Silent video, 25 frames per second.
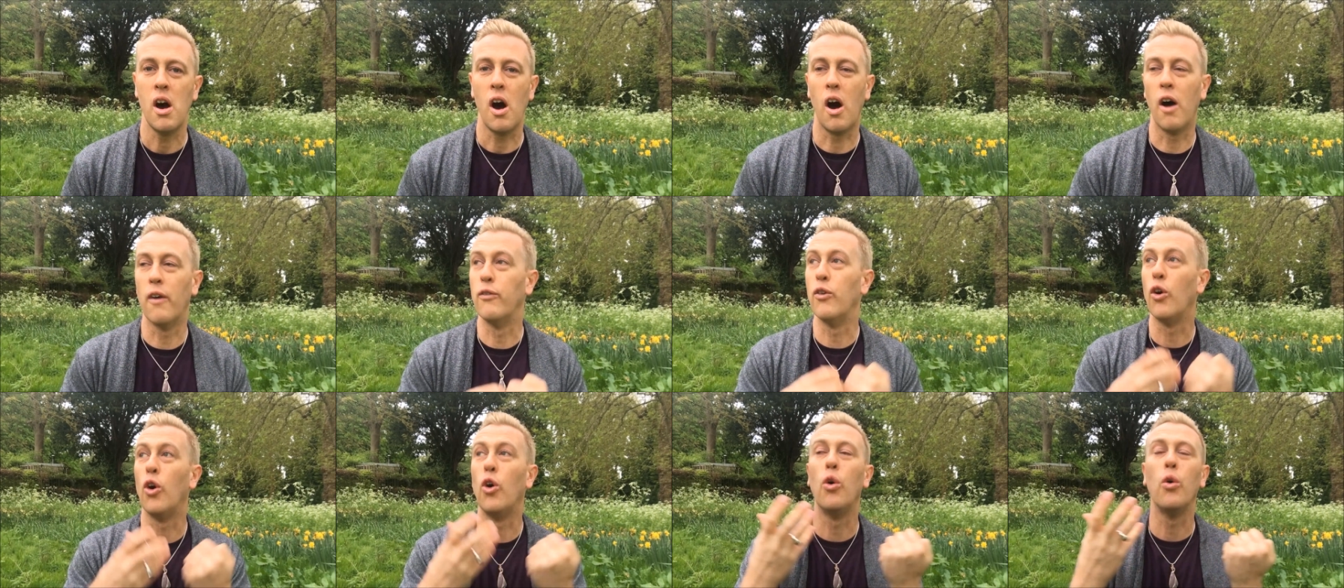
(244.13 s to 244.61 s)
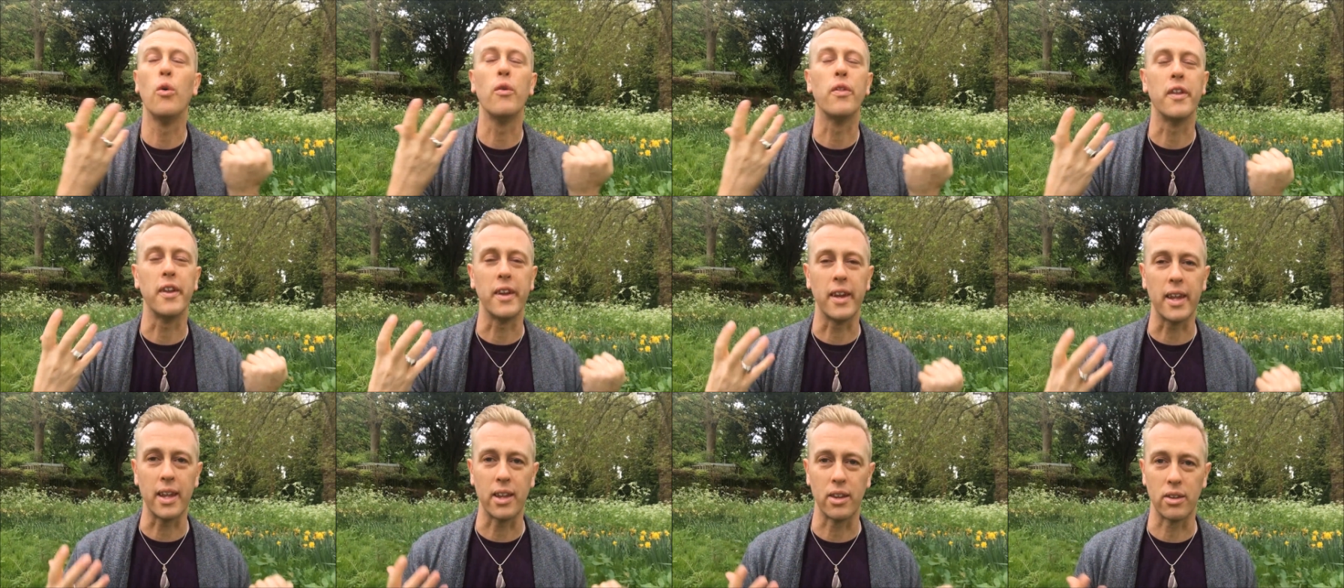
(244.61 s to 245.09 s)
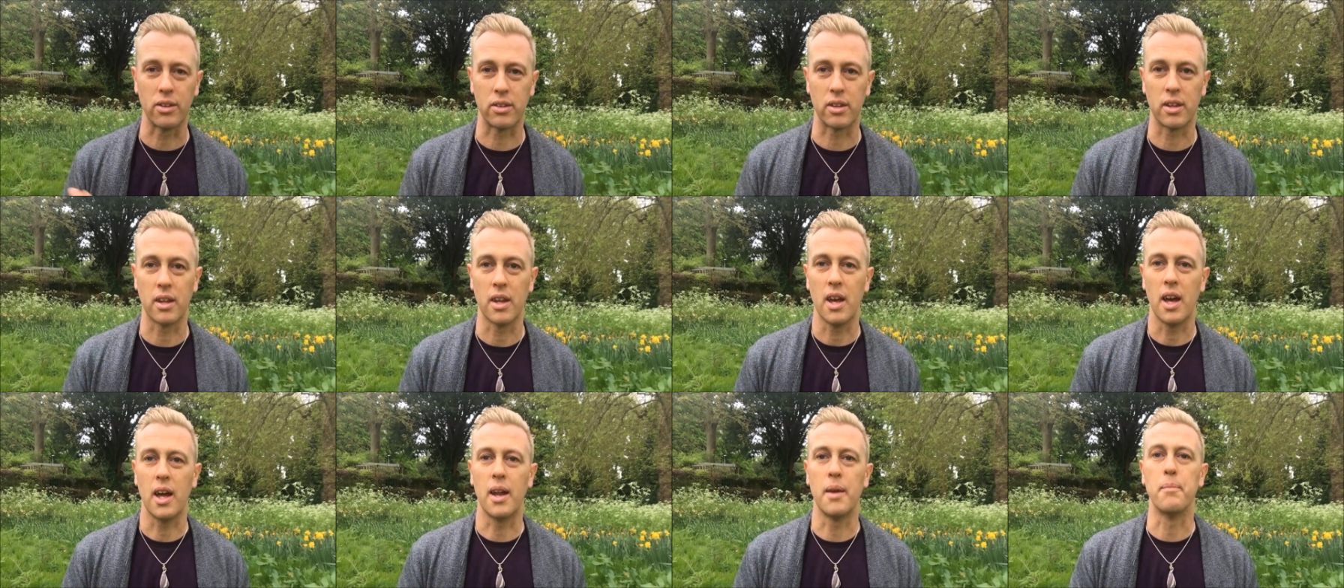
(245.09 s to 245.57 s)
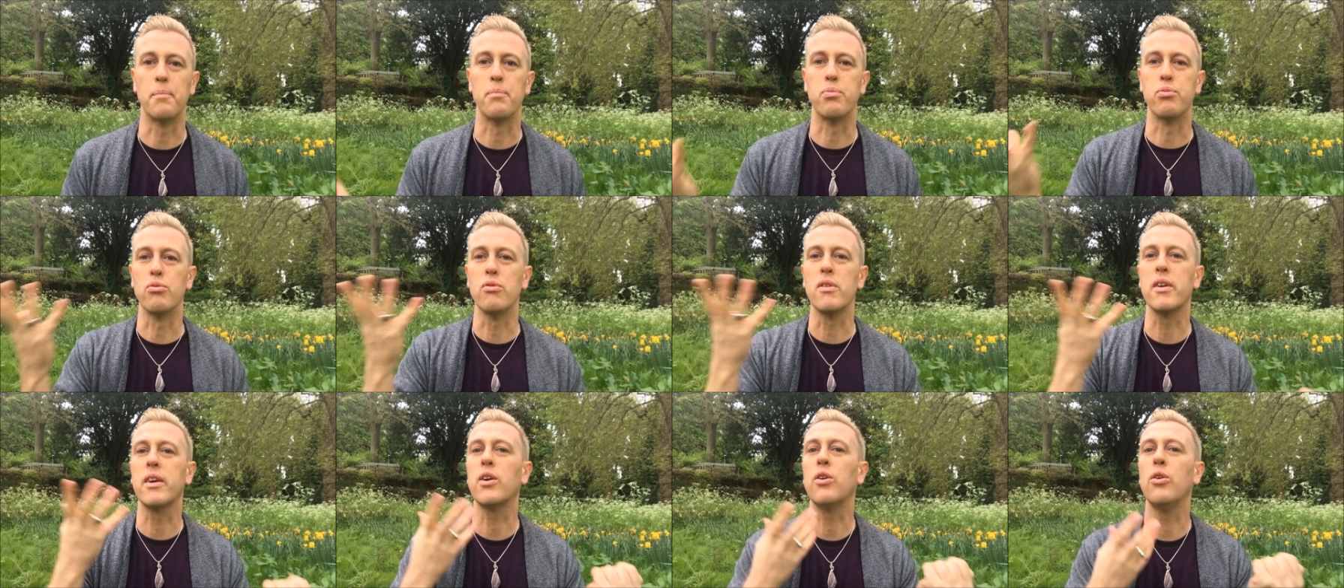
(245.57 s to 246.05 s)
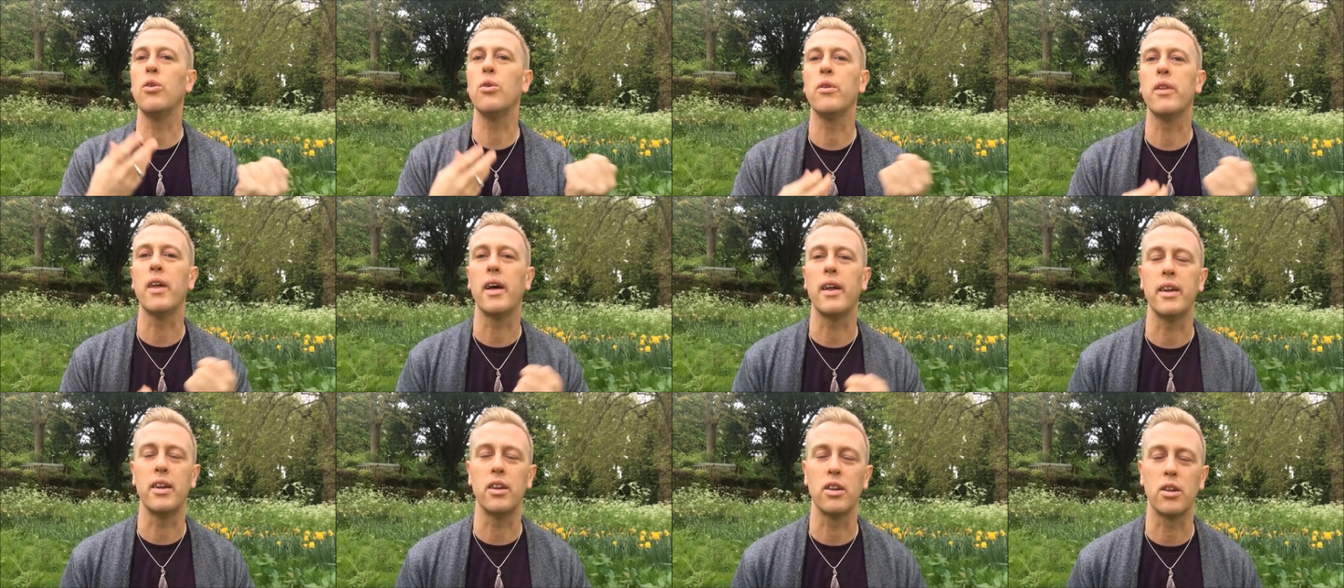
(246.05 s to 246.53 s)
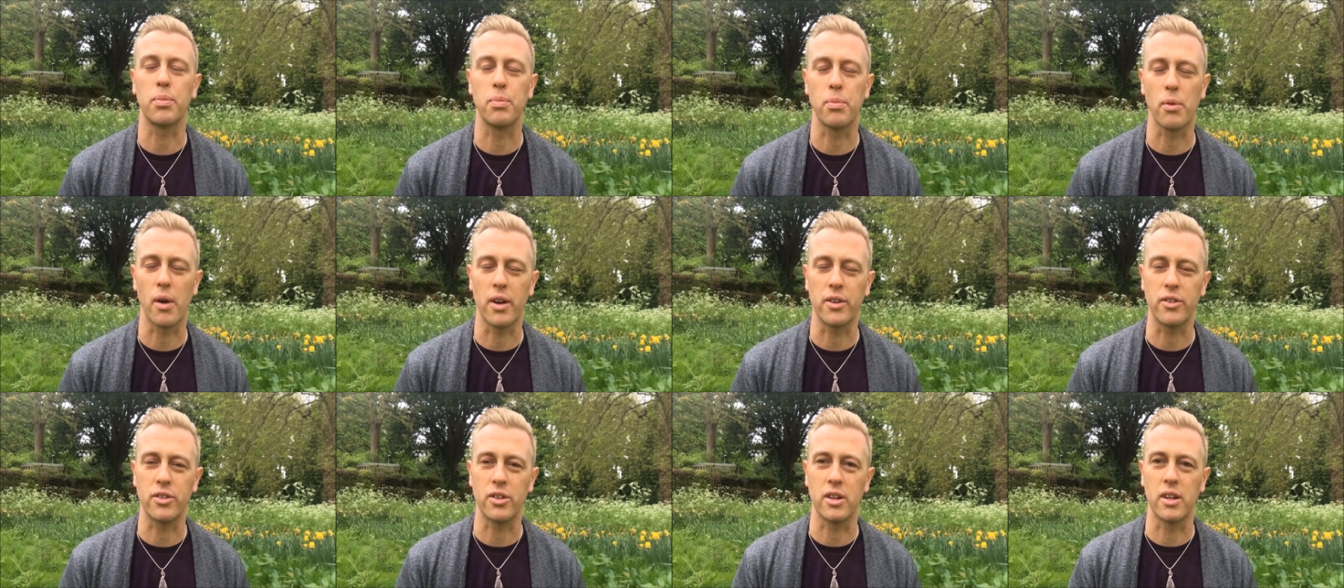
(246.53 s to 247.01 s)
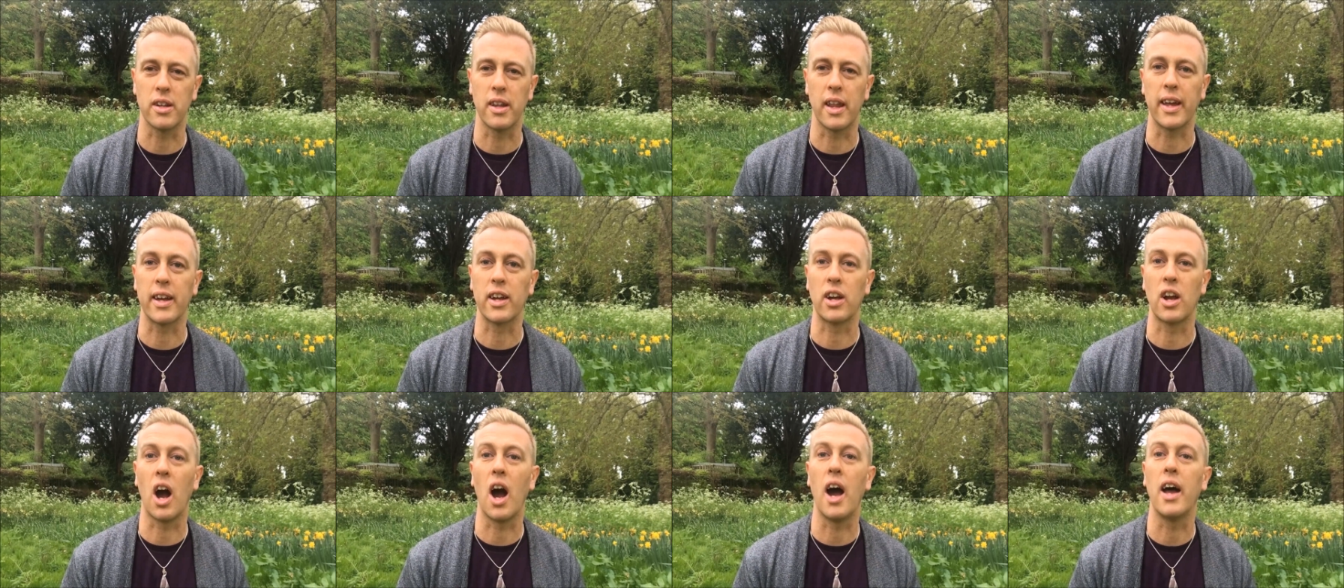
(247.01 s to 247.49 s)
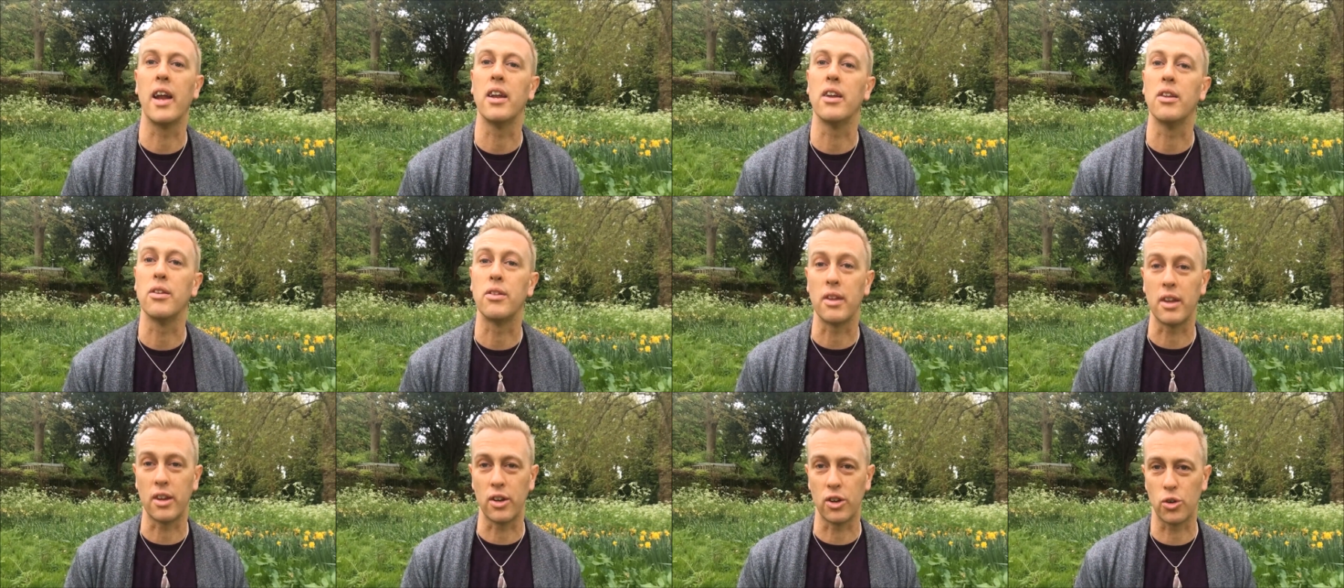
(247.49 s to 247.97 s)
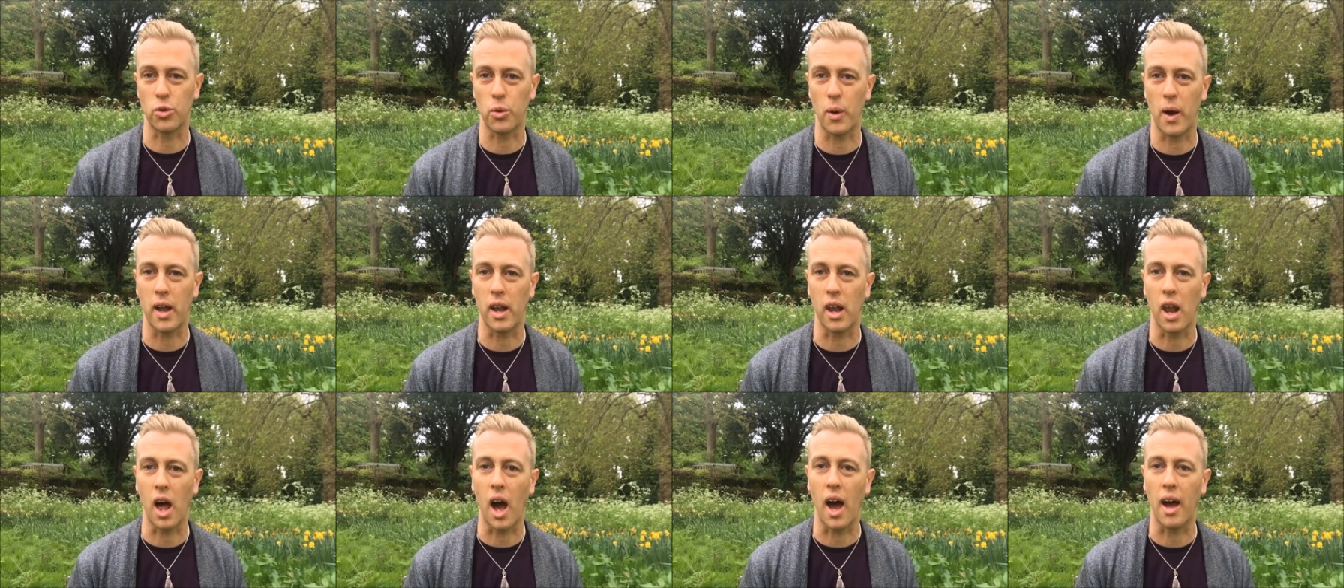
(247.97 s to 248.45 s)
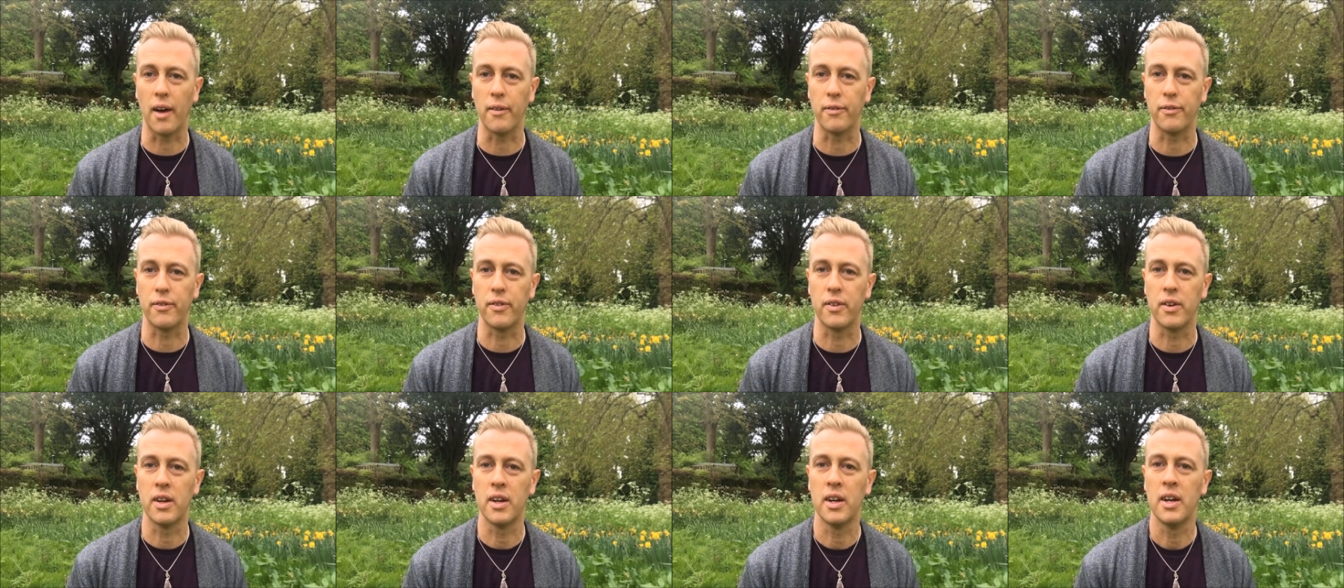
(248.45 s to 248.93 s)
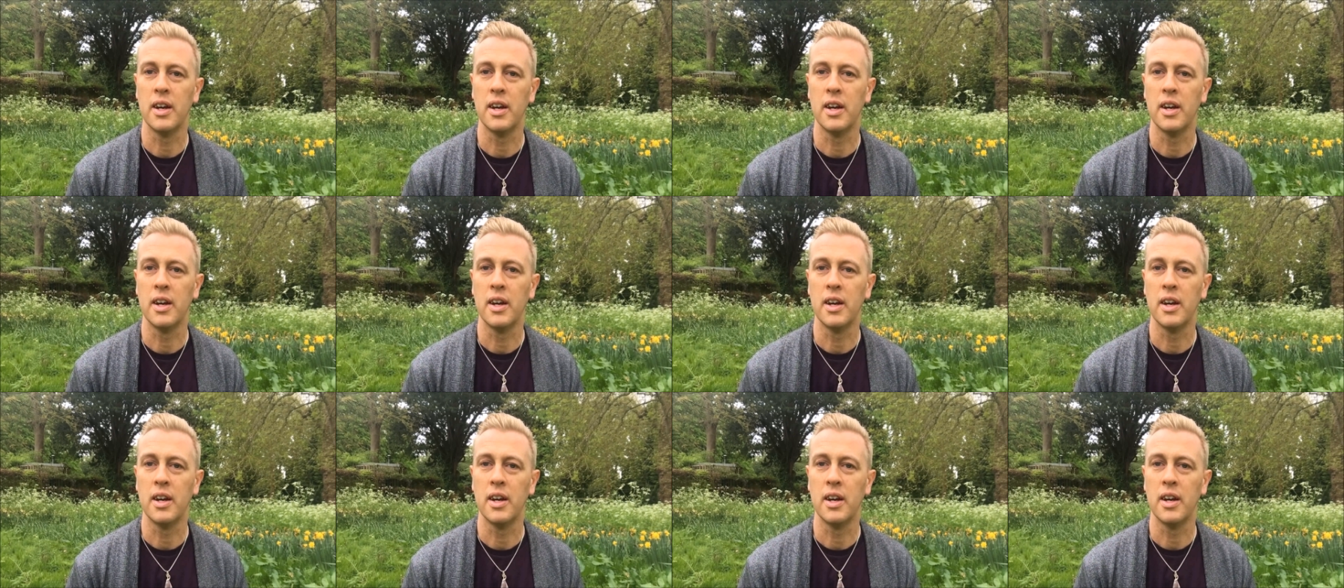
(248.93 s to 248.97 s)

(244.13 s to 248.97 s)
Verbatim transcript: of all that is and bring all that inspiration and that guidance into our life.